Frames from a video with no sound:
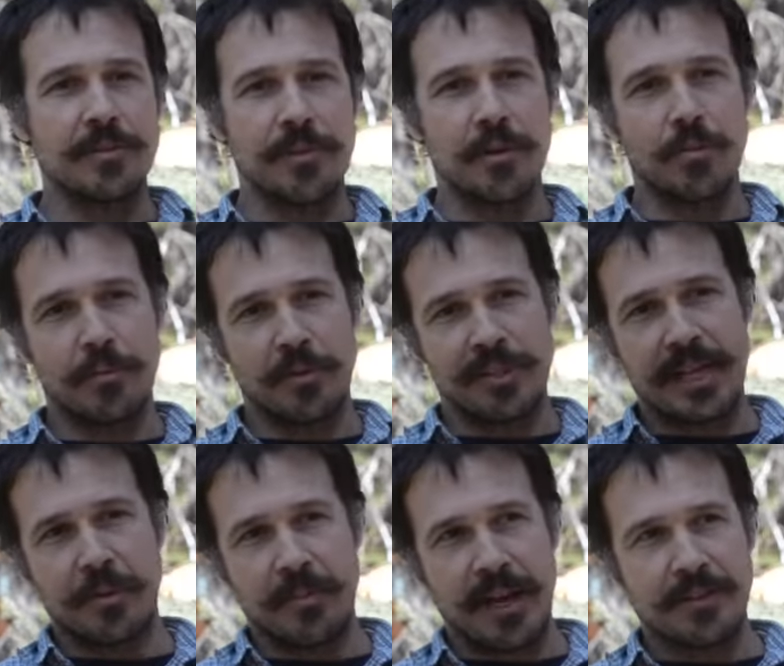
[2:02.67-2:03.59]
beer with
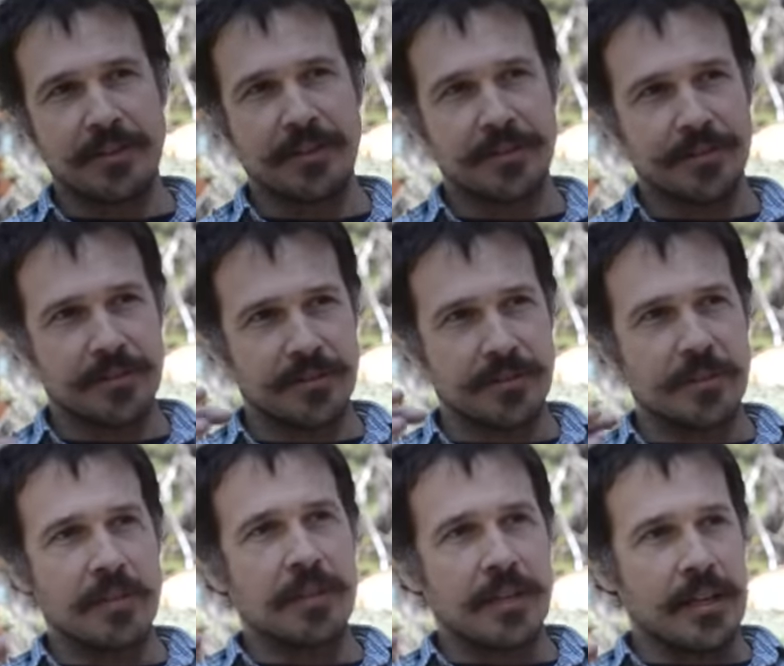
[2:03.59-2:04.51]
Brettanomyces
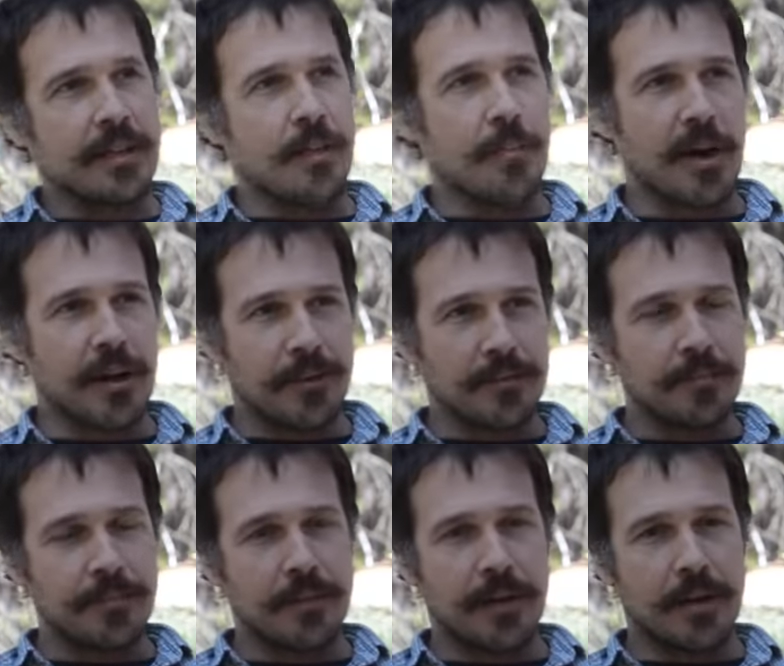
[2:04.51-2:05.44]
in the bottle.
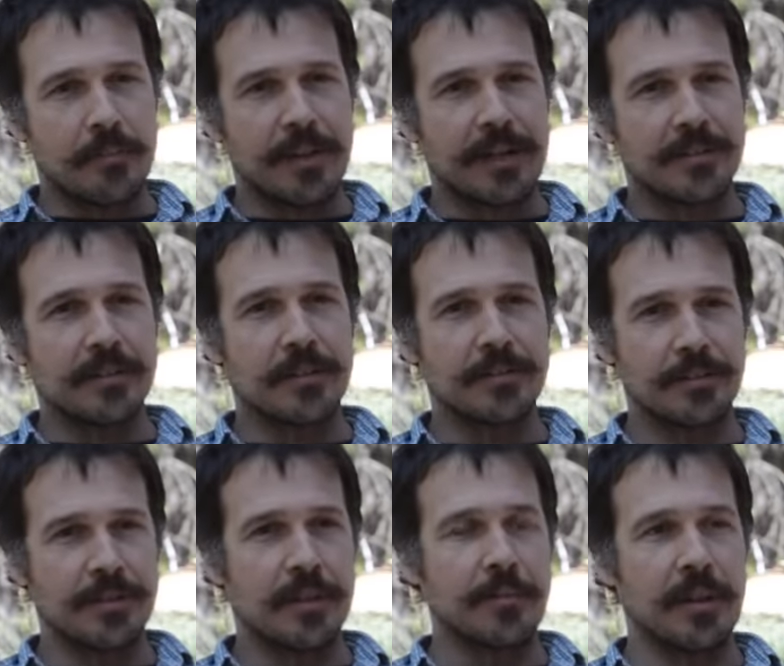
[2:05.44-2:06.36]
And that's also
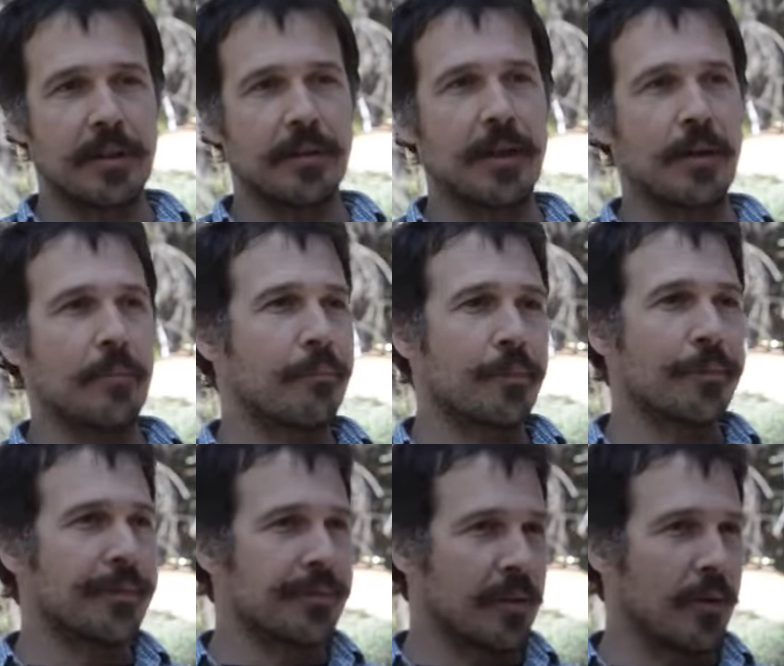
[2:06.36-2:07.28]
something a lot of
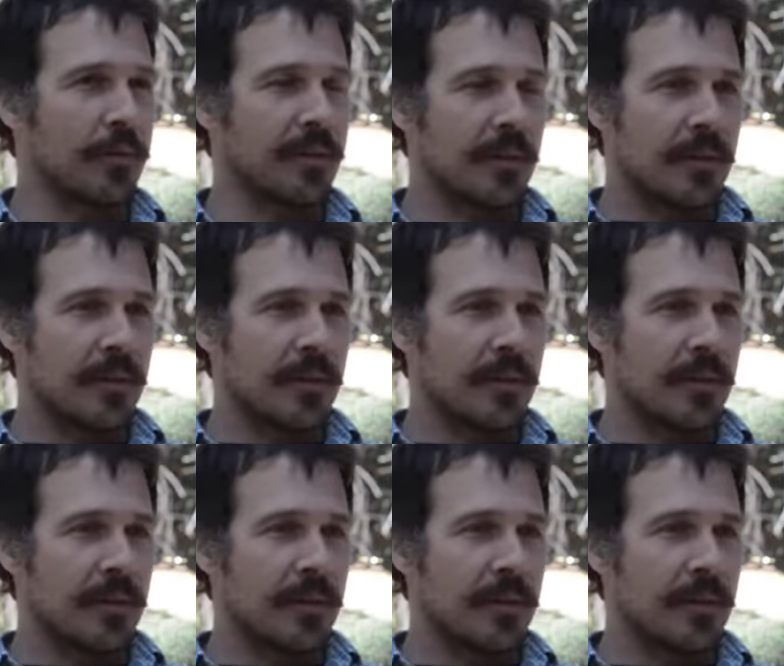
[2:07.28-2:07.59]
breweries don't